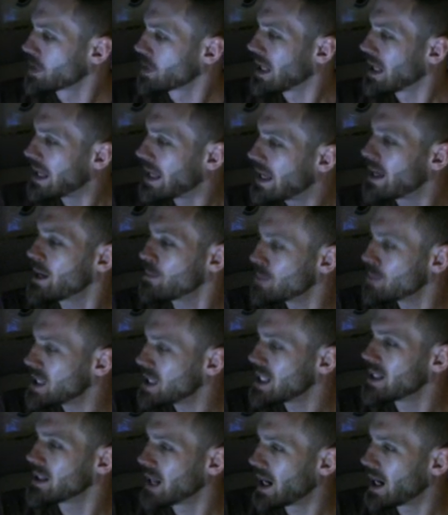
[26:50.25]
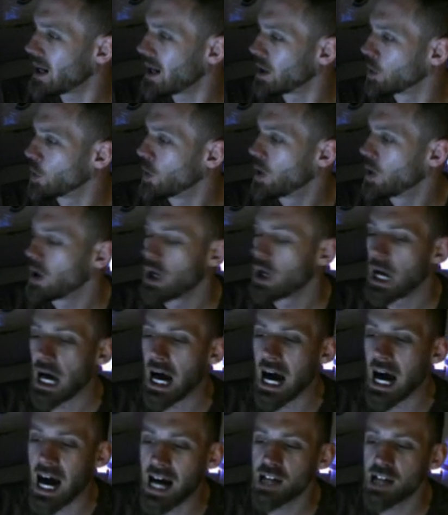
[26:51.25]
Hear me now.
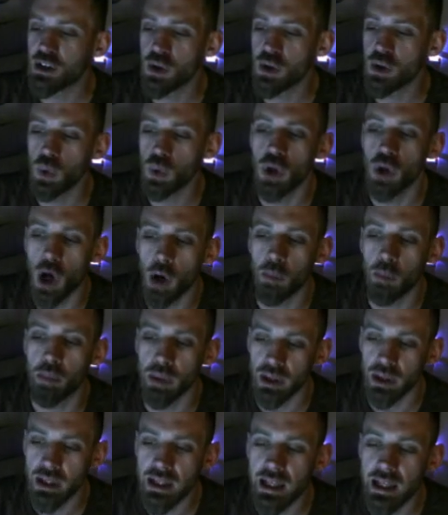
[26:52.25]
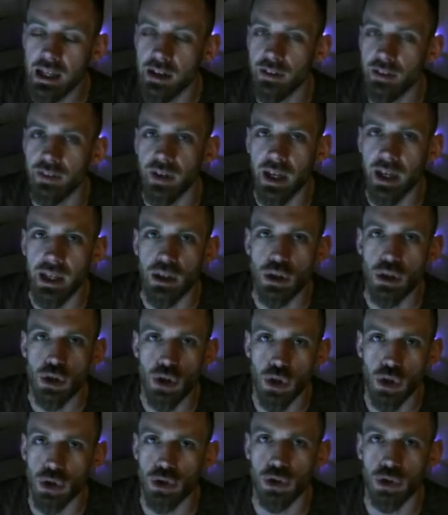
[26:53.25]
I do not believe in
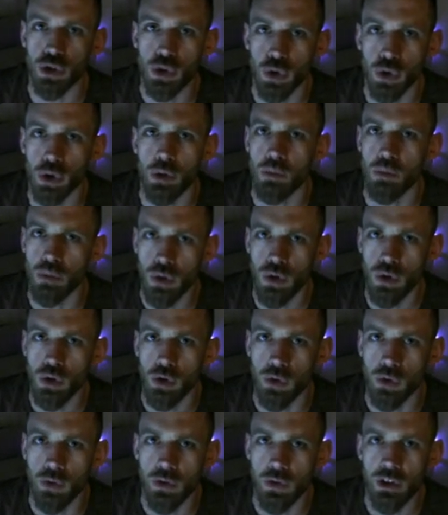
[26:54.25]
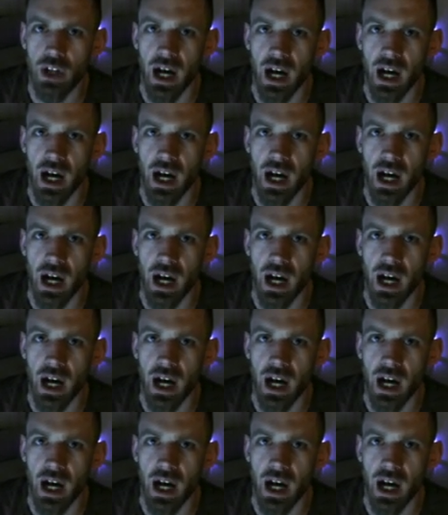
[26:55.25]
just good moves.